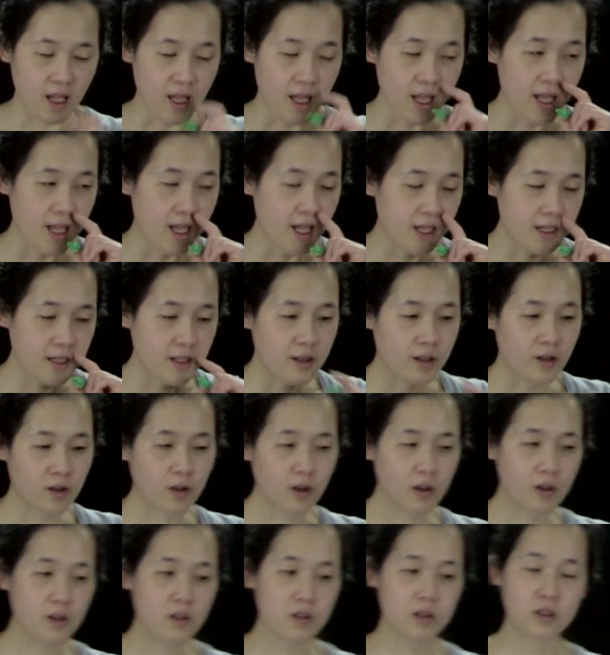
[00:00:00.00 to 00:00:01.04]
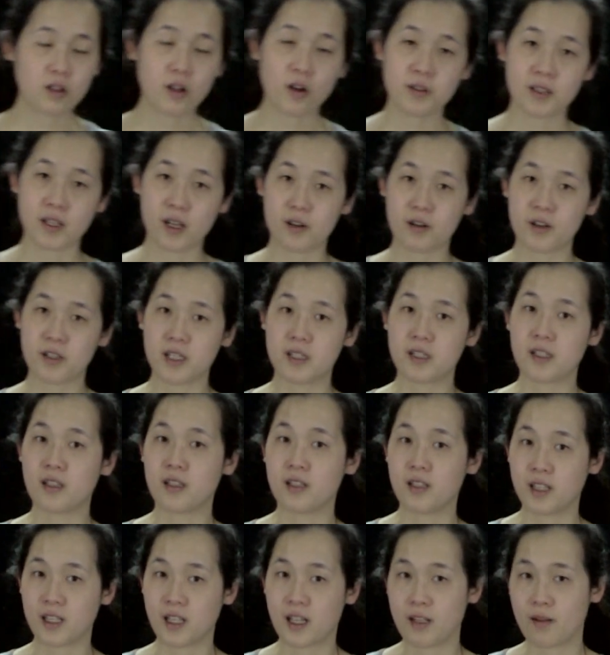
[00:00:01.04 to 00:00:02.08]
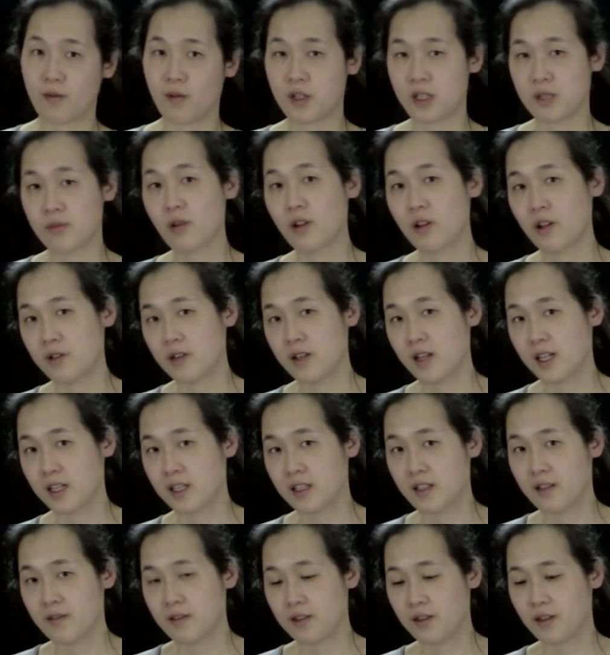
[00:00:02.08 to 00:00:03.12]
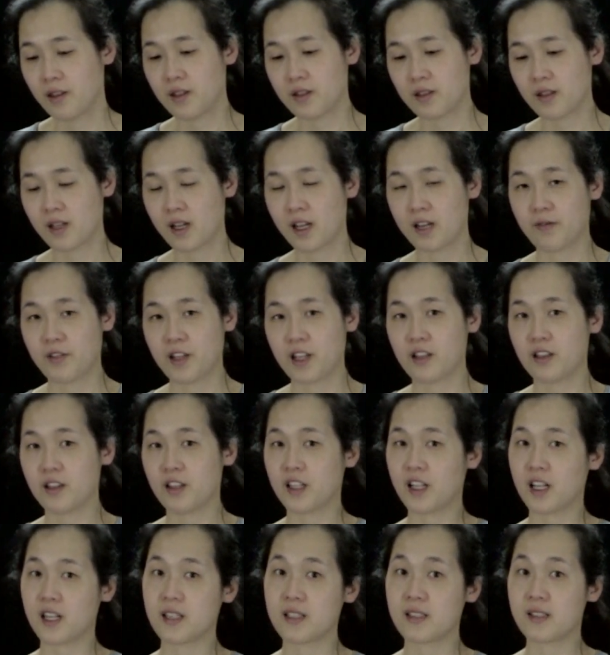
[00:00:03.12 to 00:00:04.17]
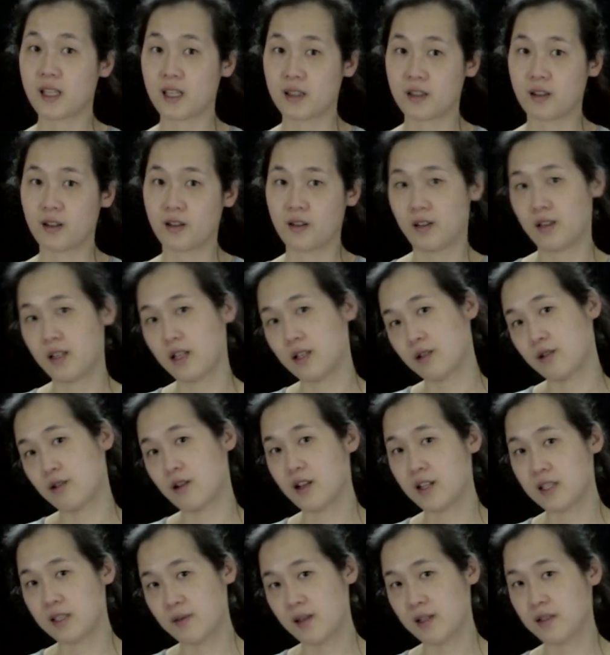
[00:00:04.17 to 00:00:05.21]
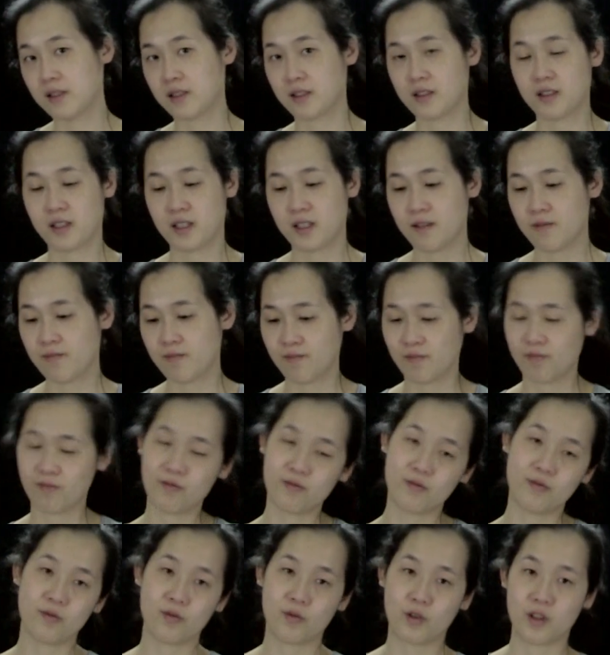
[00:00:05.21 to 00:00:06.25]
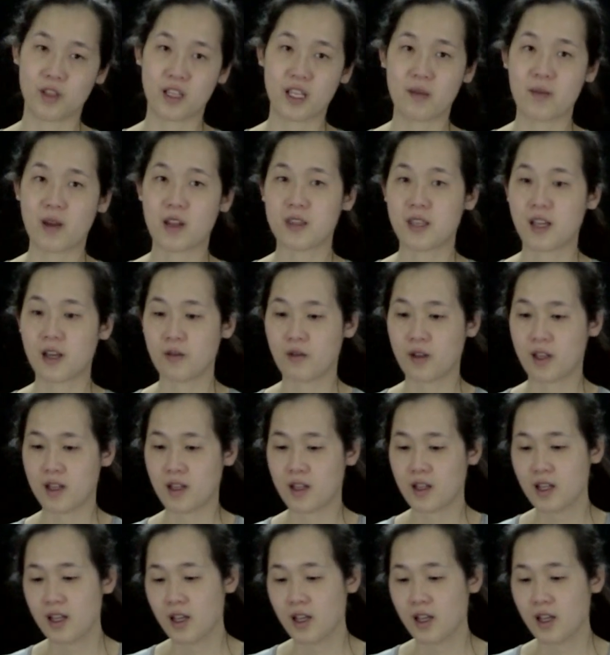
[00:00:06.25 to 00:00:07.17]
And they're all close in energy to the ligand, which is more electronegative. So these are kind of like ligand-centered electrons, basically. We'll think about it that way.